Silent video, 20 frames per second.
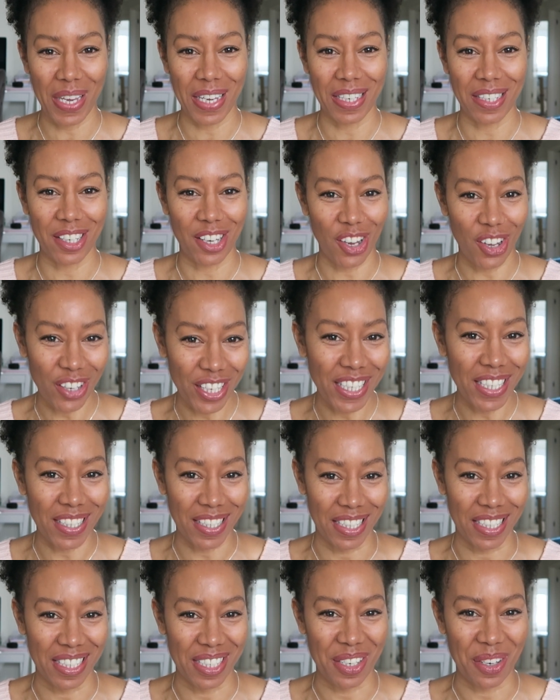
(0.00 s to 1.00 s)

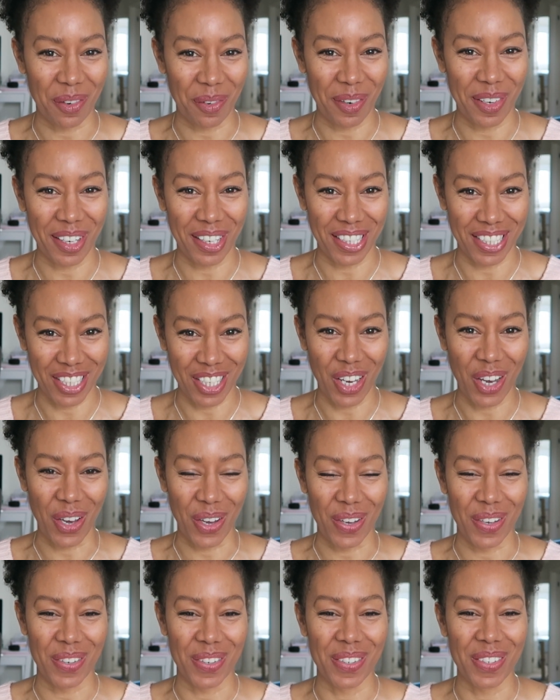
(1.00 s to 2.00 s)
enlightening when I
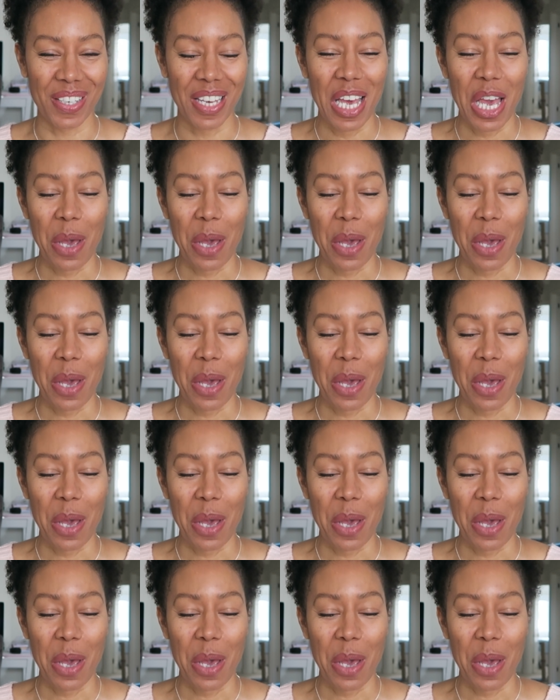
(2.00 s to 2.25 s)
go.